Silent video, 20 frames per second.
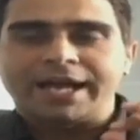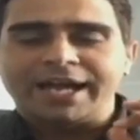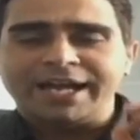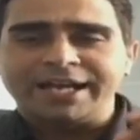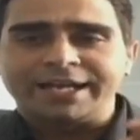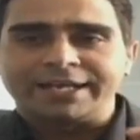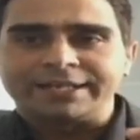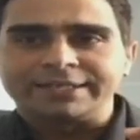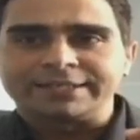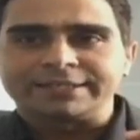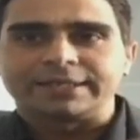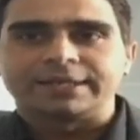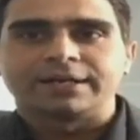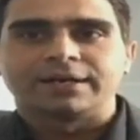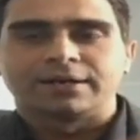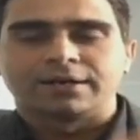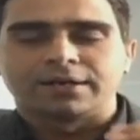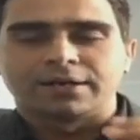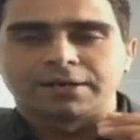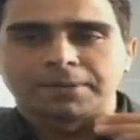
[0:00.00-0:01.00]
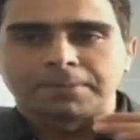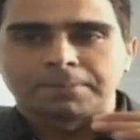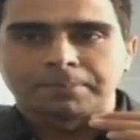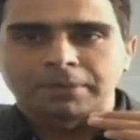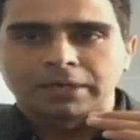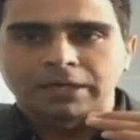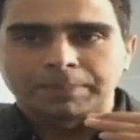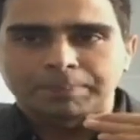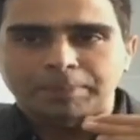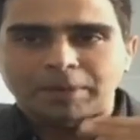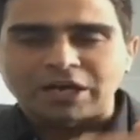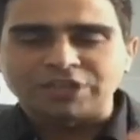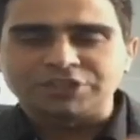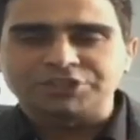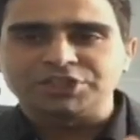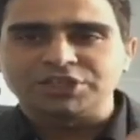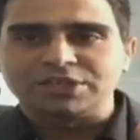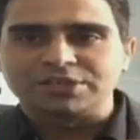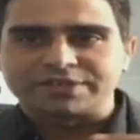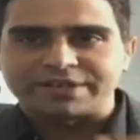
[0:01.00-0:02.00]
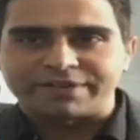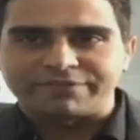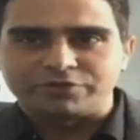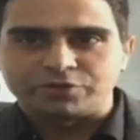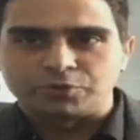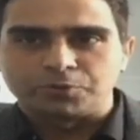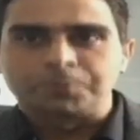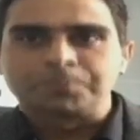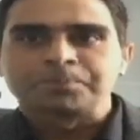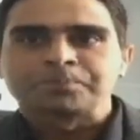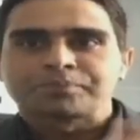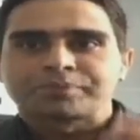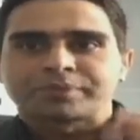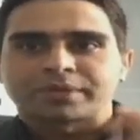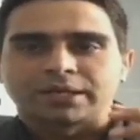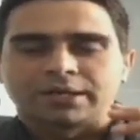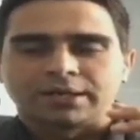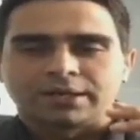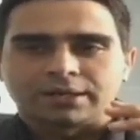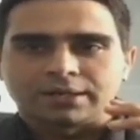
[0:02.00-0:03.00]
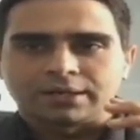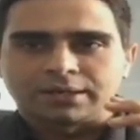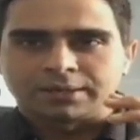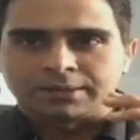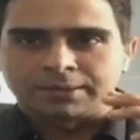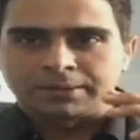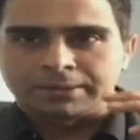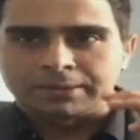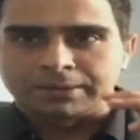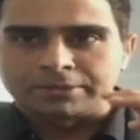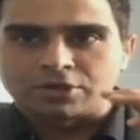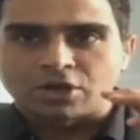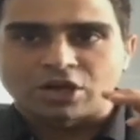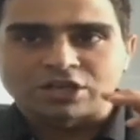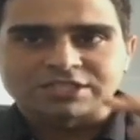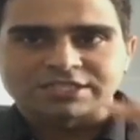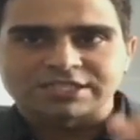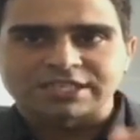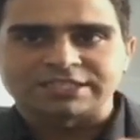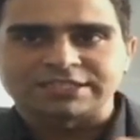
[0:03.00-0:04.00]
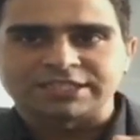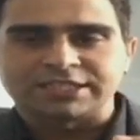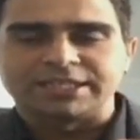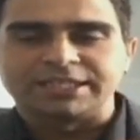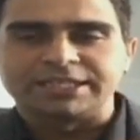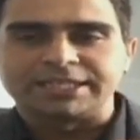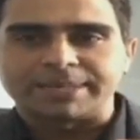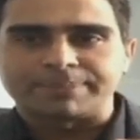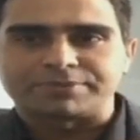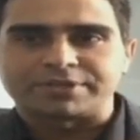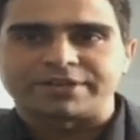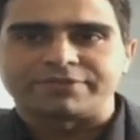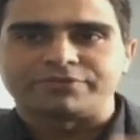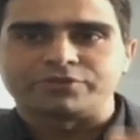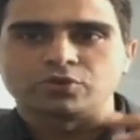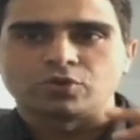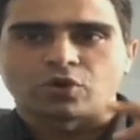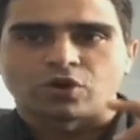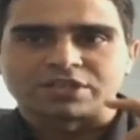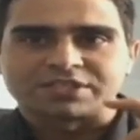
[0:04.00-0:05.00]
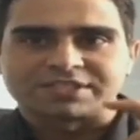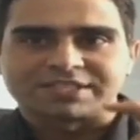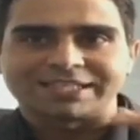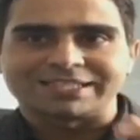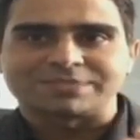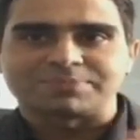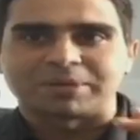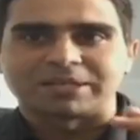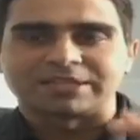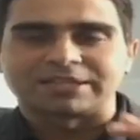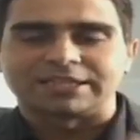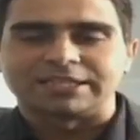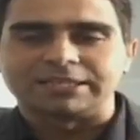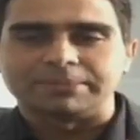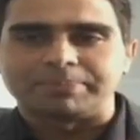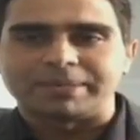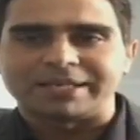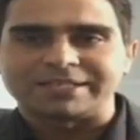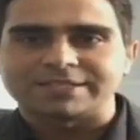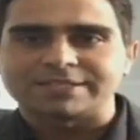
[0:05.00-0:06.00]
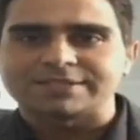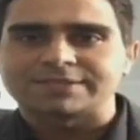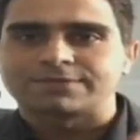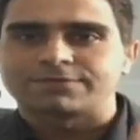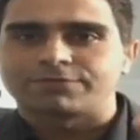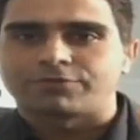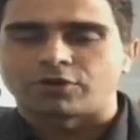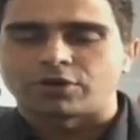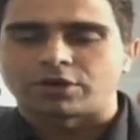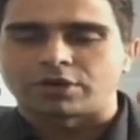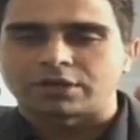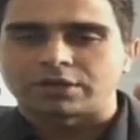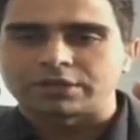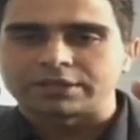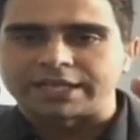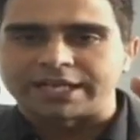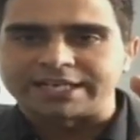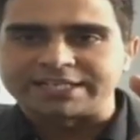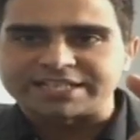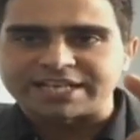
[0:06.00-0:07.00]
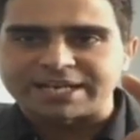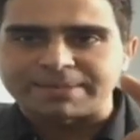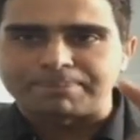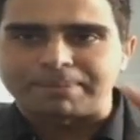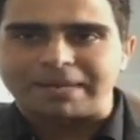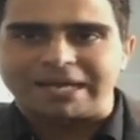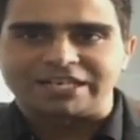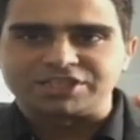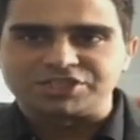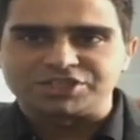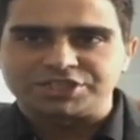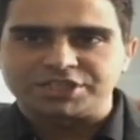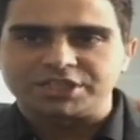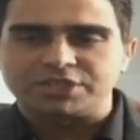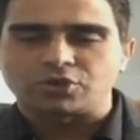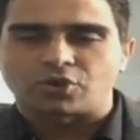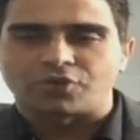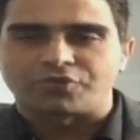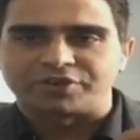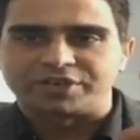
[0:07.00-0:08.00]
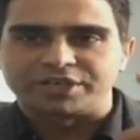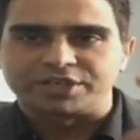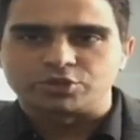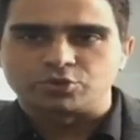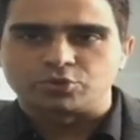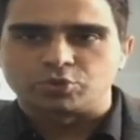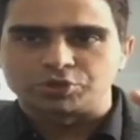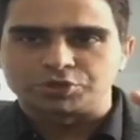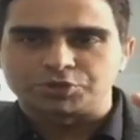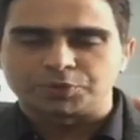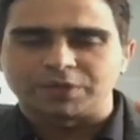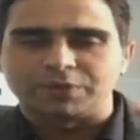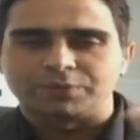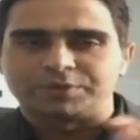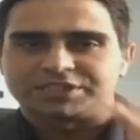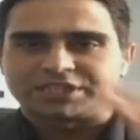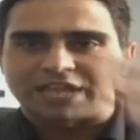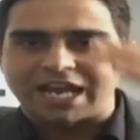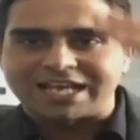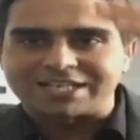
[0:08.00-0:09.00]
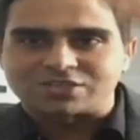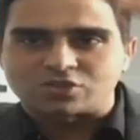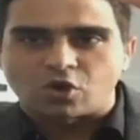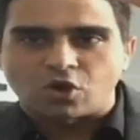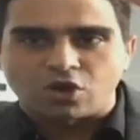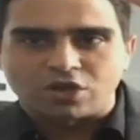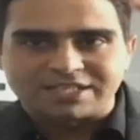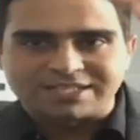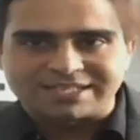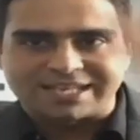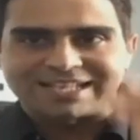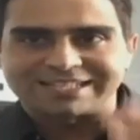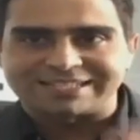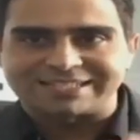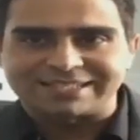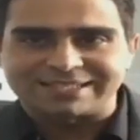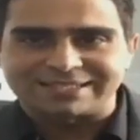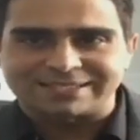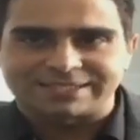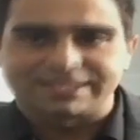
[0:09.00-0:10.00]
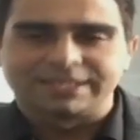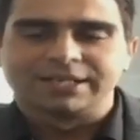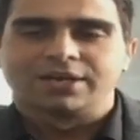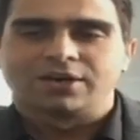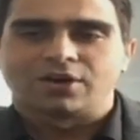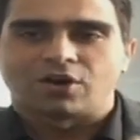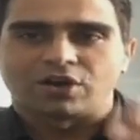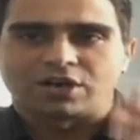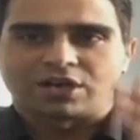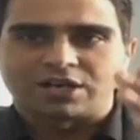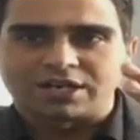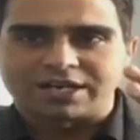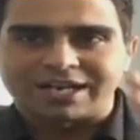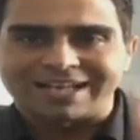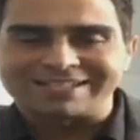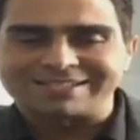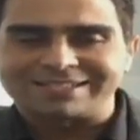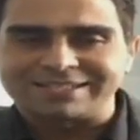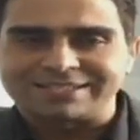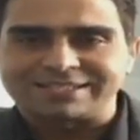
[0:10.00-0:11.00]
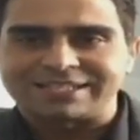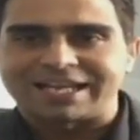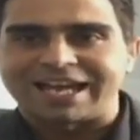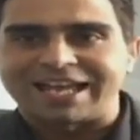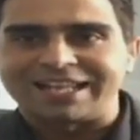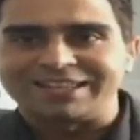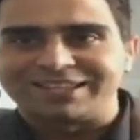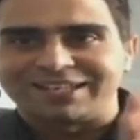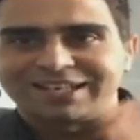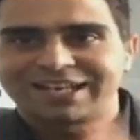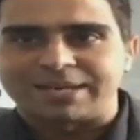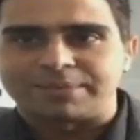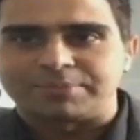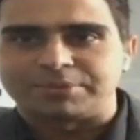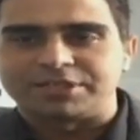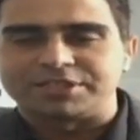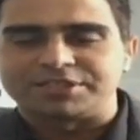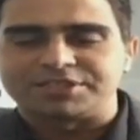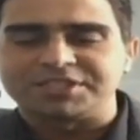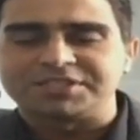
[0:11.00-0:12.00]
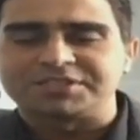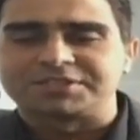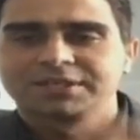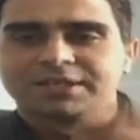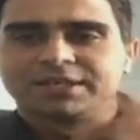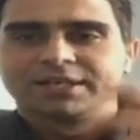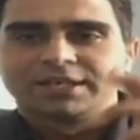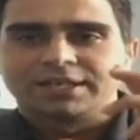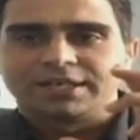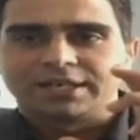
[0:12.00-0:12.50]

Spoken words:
And a partial review, not such an in-depth review, on a 6-monthly basis for the entire balance sheet of an individual, which has all his assets or her assets and the liabilities,